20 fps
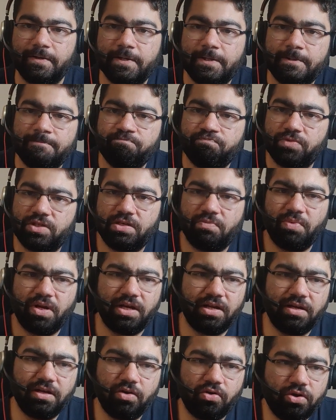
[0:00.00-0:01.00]
Similarly
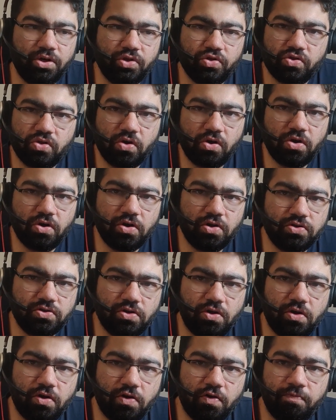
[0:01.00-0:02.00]
on Discord also, a
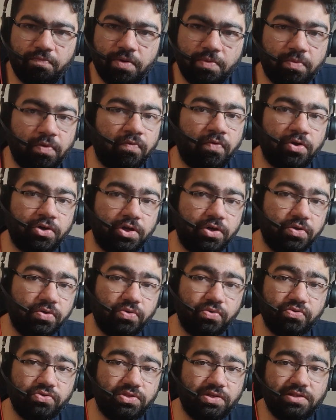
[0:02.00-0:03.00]
lot of people wanted to use
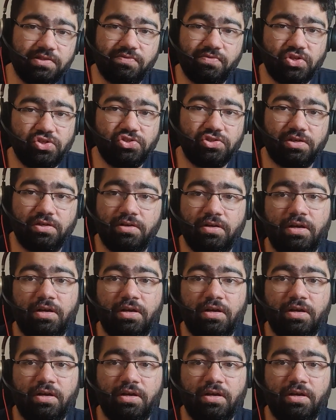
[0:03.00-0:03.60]
this feature